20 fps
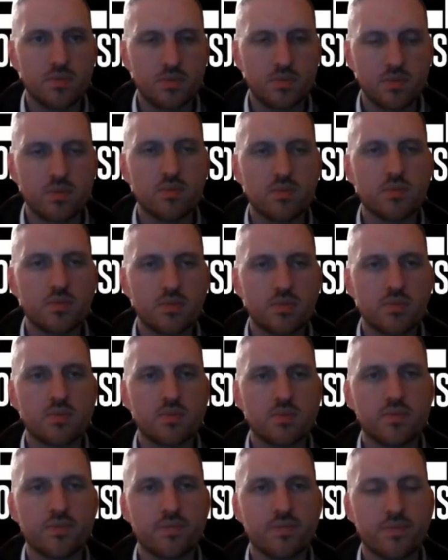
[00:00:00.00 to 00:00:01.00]

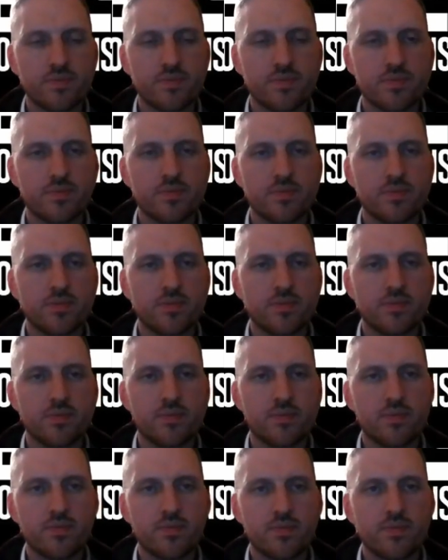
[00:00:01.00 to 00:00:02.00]

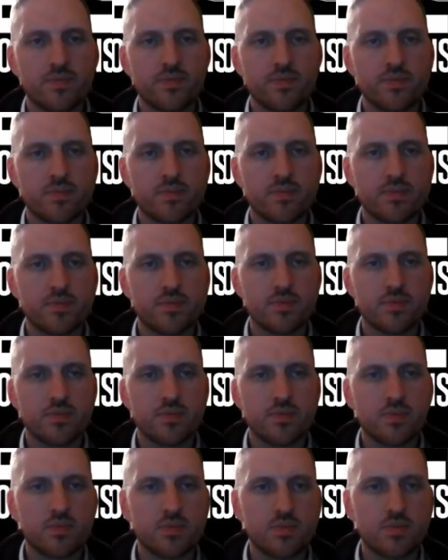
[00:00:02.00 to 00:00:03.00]

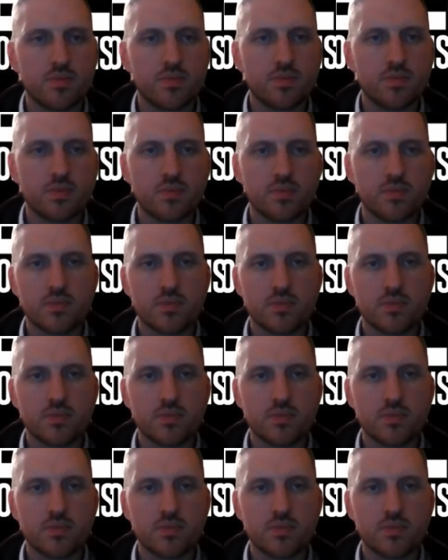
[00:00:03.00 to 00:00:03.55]
No words are spoken by the person on screen.